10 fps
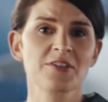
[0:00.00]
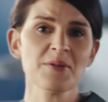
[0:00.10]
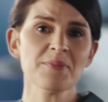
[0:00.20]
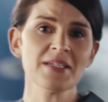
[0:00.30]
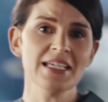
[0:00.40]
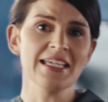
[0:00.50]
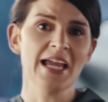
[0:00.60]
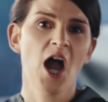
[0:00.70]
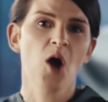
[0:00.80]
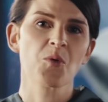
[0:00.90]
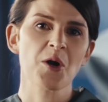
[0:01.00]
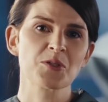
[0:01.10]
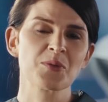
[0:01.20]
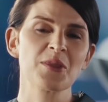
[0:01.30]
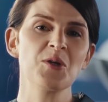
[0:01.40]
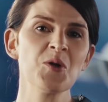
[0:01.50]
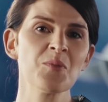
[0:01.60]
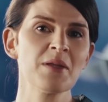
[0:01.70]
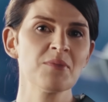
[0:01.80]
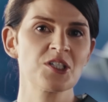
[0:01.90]
Gripen E works with
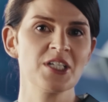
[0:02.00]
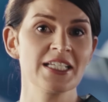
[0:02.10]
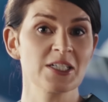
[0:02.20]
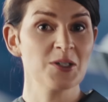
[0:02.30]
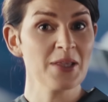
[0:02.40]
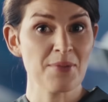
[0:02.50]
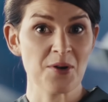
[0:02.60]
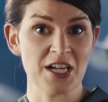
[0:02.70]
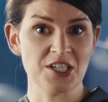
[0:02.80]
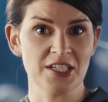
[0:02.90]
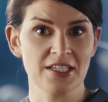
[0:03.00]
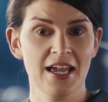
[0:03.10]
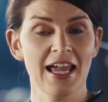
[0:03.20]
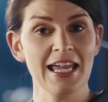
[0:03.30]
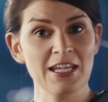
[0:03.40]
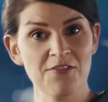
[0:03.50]
human-machine collaboration, in